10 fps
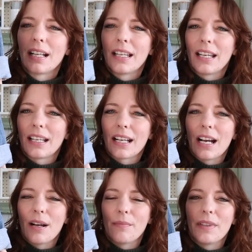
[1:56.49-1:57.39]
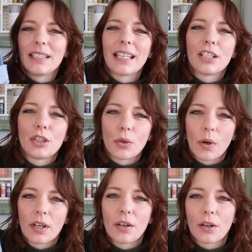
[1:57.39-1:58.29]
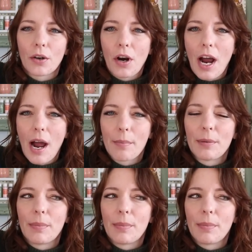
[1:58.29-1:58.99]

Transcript: like um, it says short or cropped,